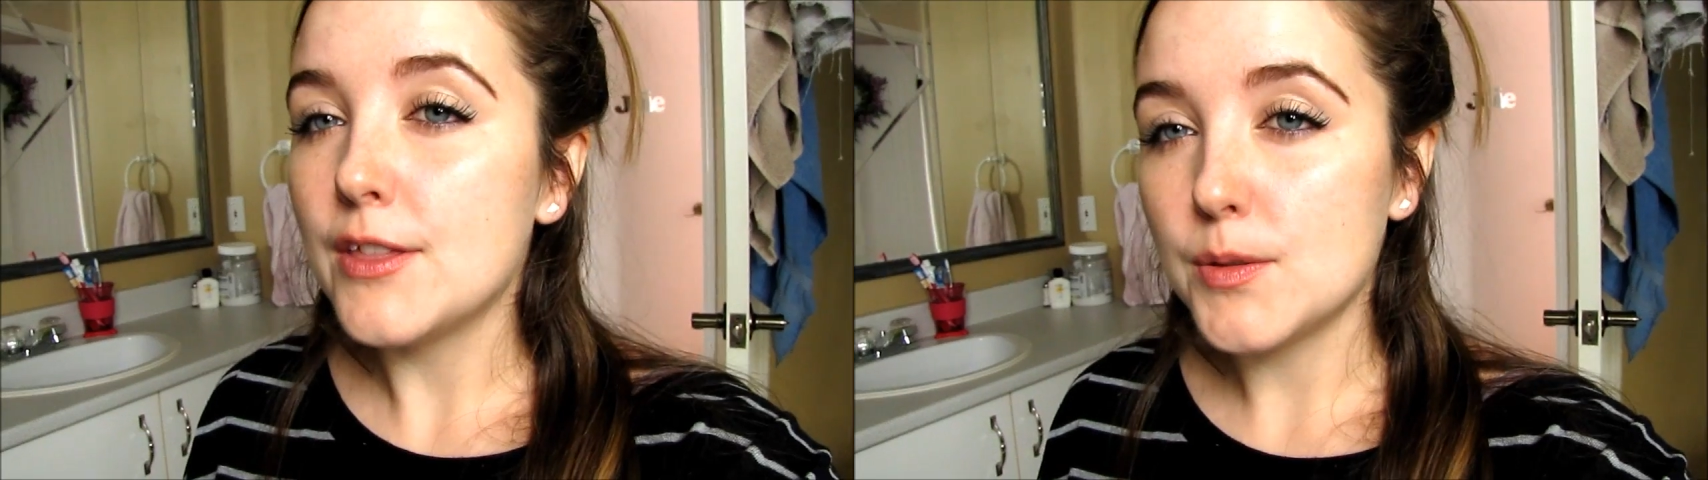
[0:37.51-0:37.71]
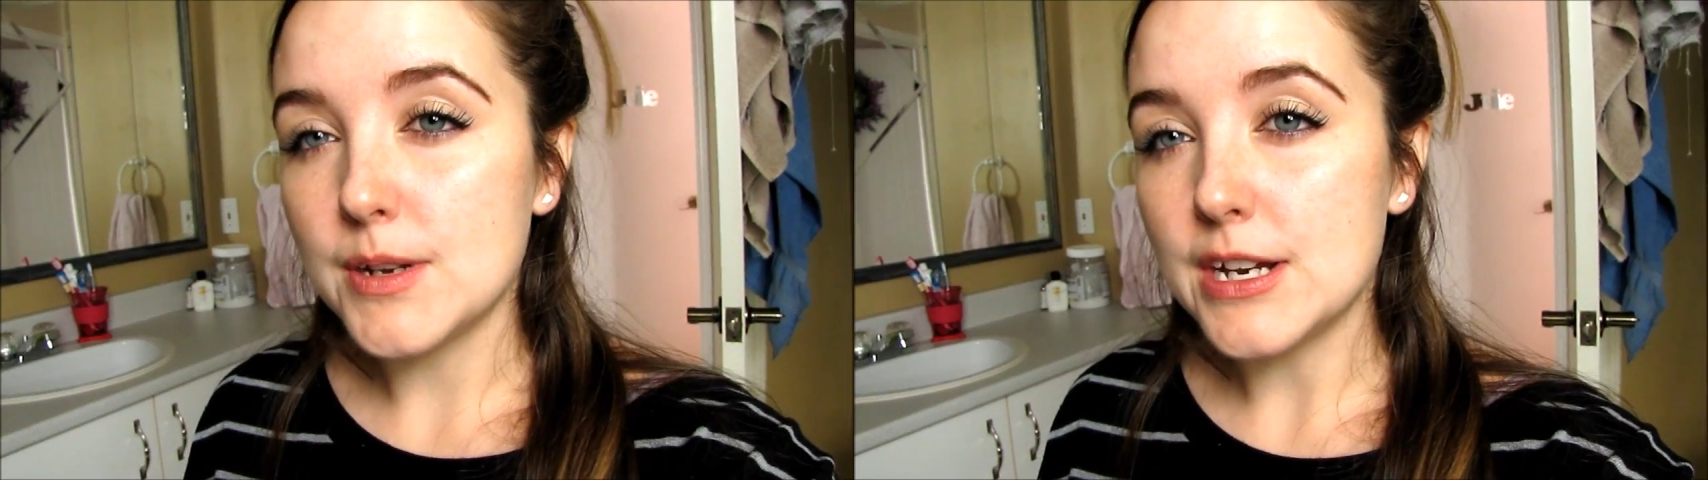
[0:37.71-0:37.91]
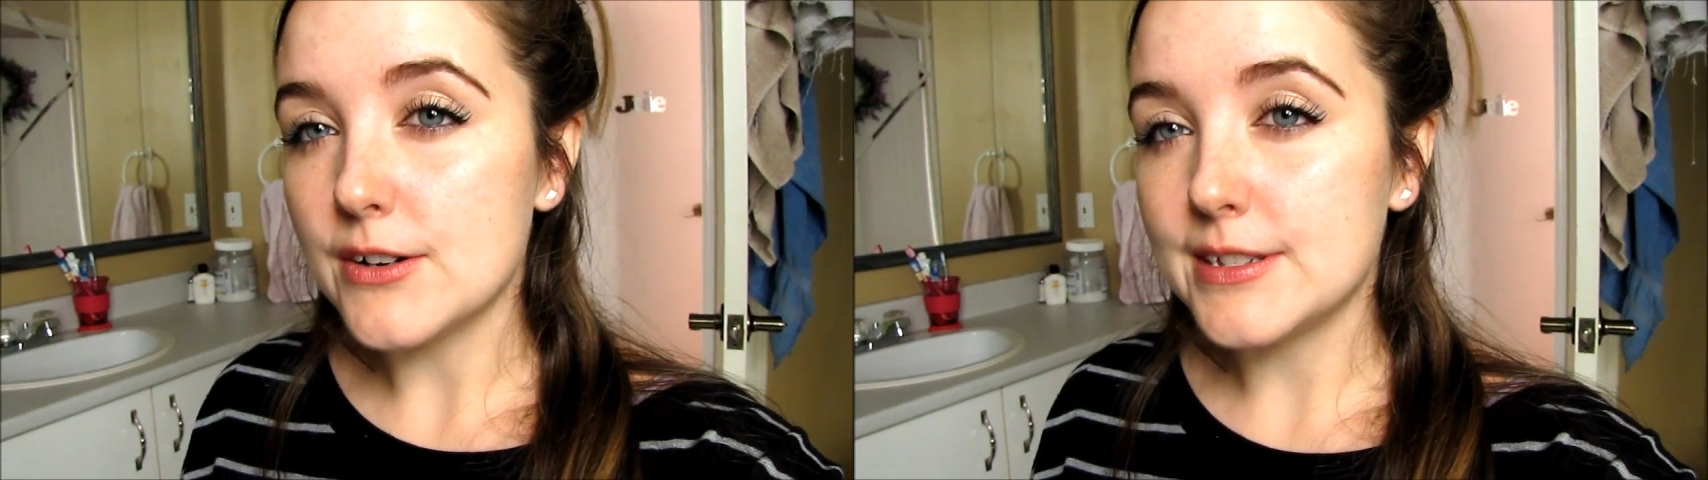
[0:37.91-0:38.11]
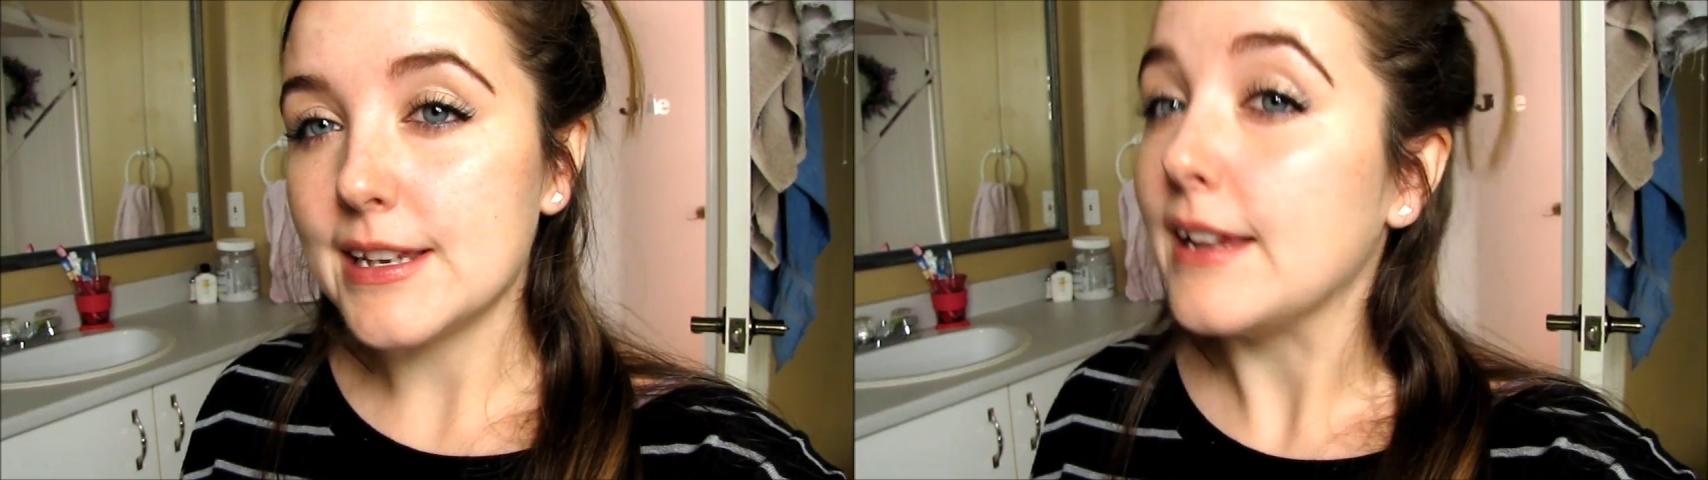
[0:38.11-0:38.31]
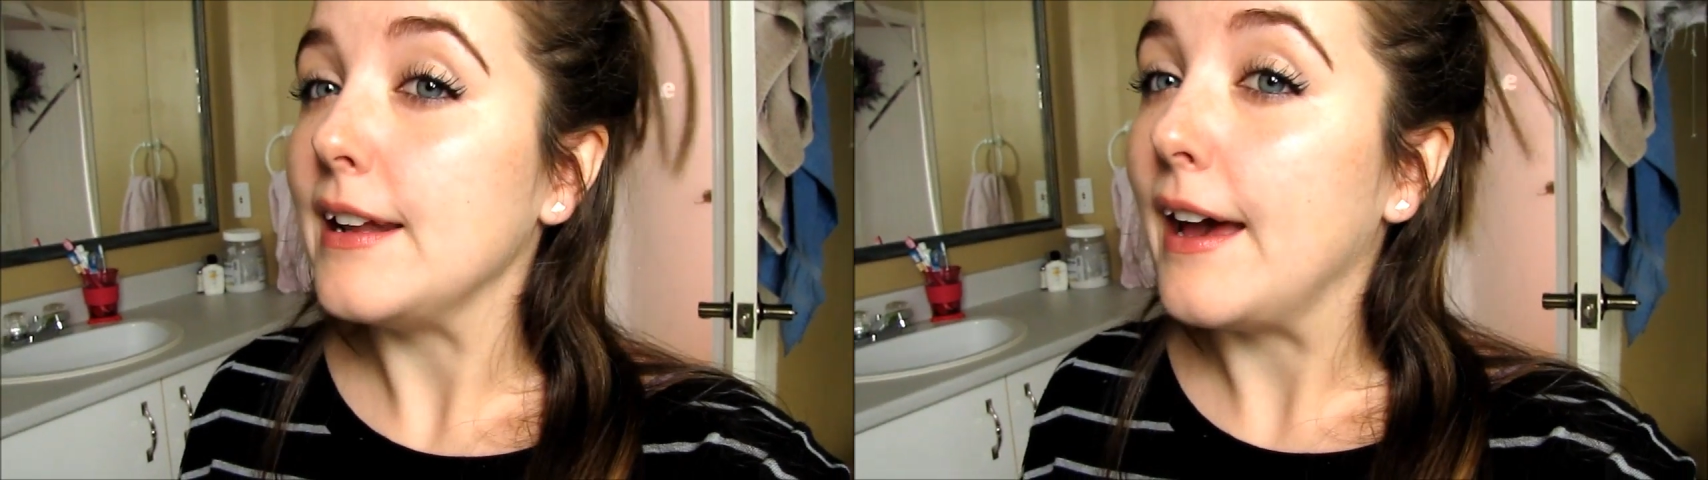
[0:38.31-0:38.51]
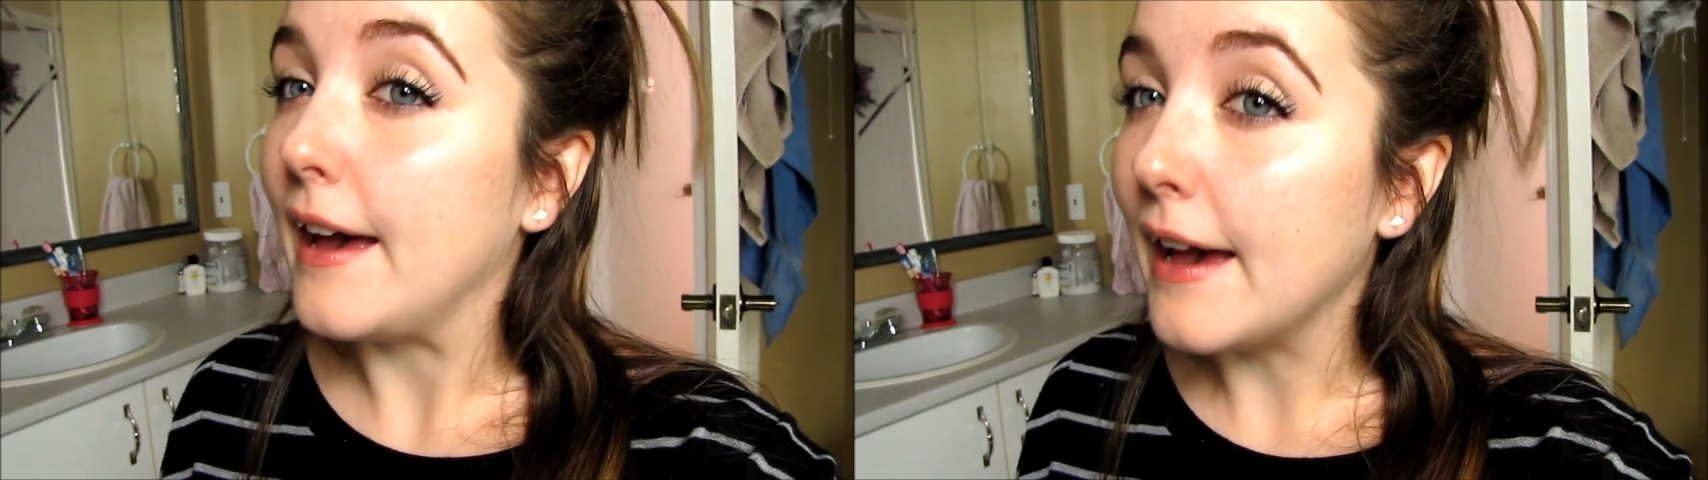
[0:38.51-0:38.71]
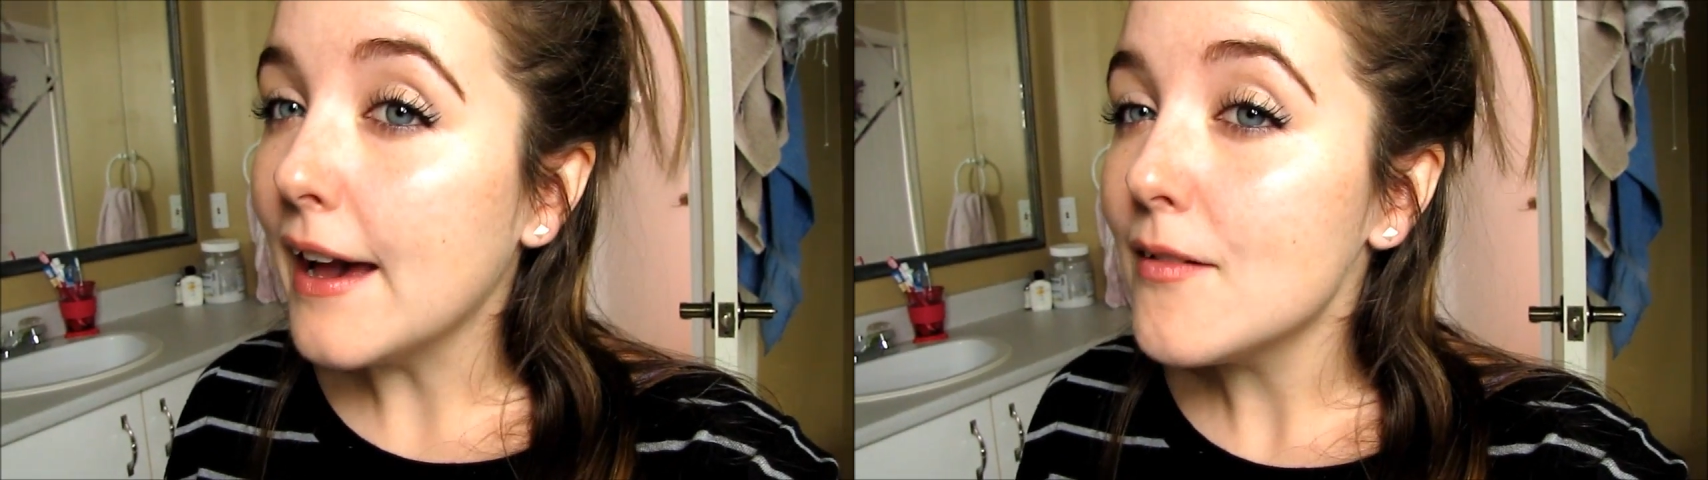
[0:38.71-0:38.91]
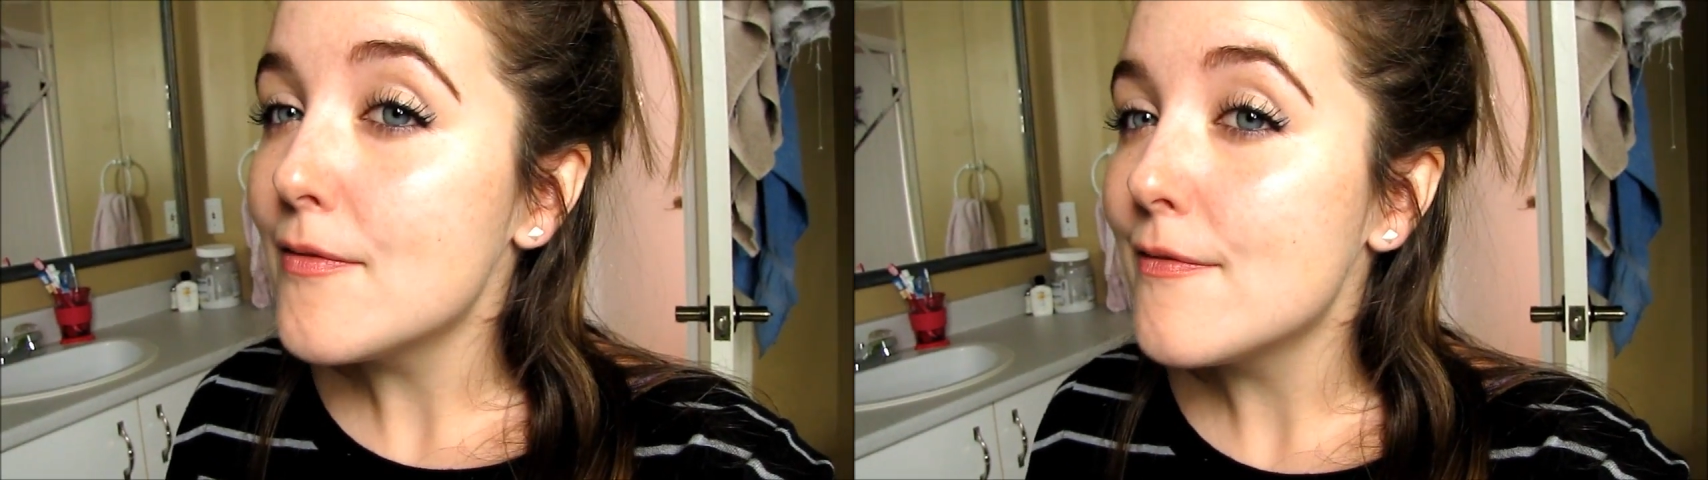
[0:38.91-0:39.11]
3 years and a
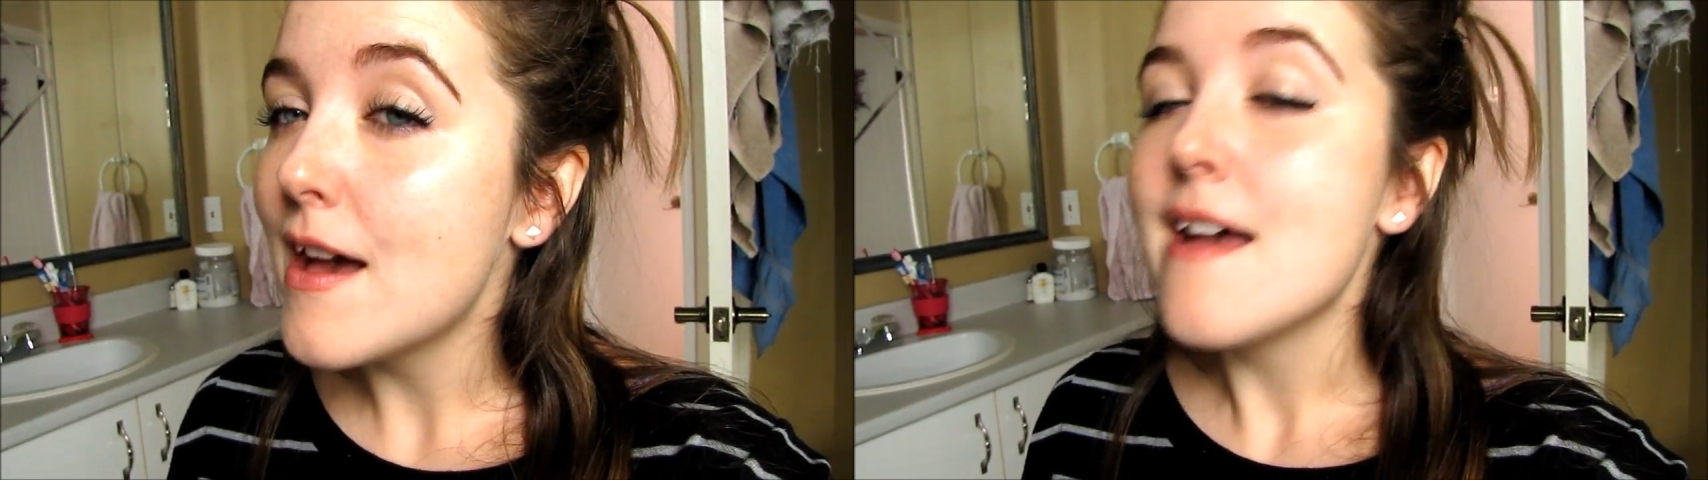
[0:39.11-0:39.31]
half.